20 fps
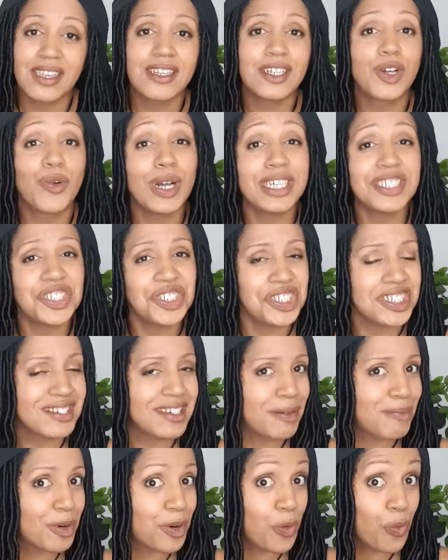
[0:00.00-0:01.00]
Question
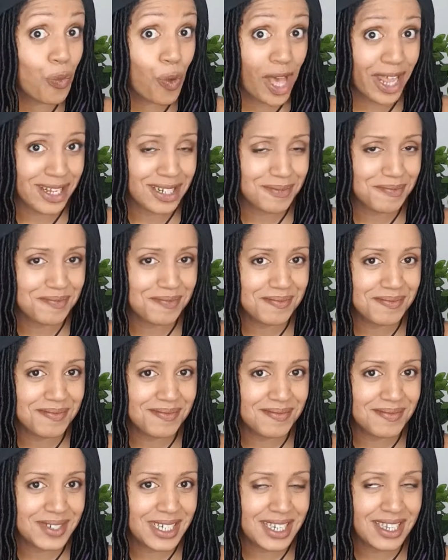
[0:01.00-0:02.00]
number
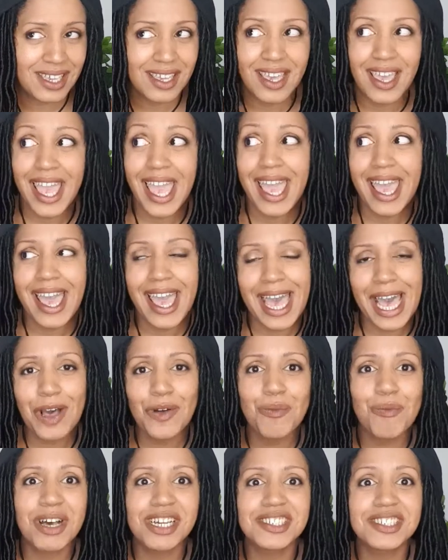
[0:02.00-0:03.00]
1.
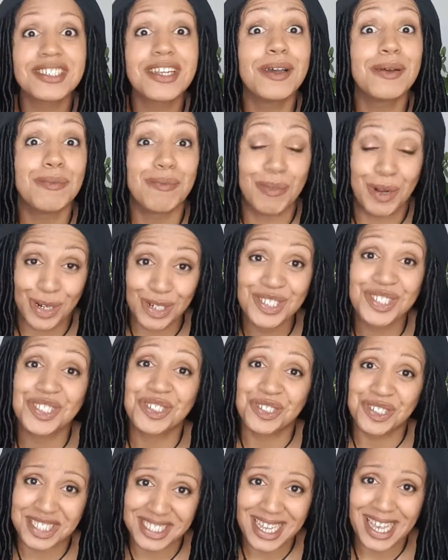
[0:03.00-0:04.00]
How much
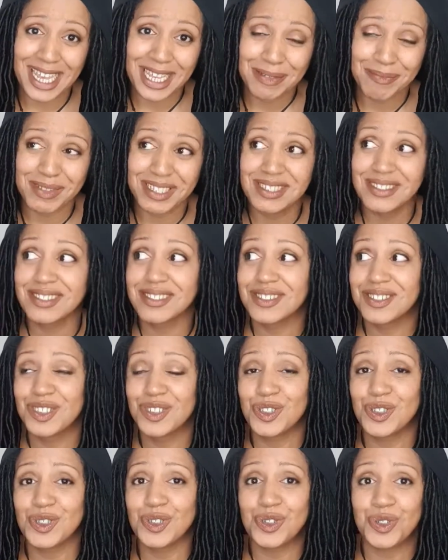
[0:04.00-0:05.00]
personal time
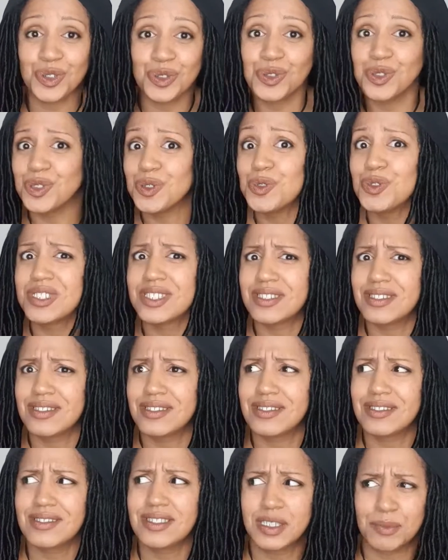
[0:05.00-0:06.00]
do
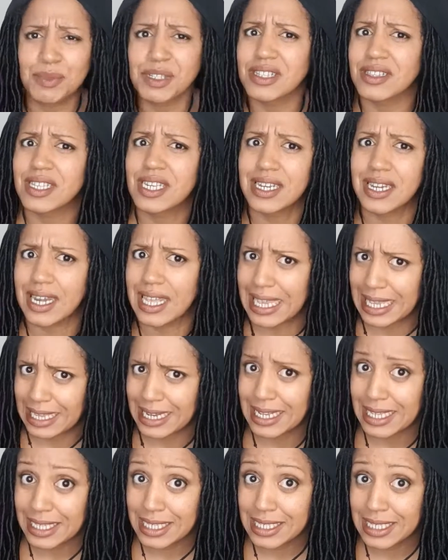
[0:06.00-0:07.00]
you typically
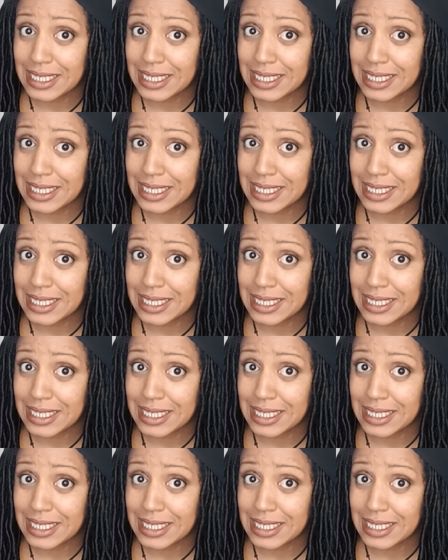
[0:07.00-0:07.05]
need?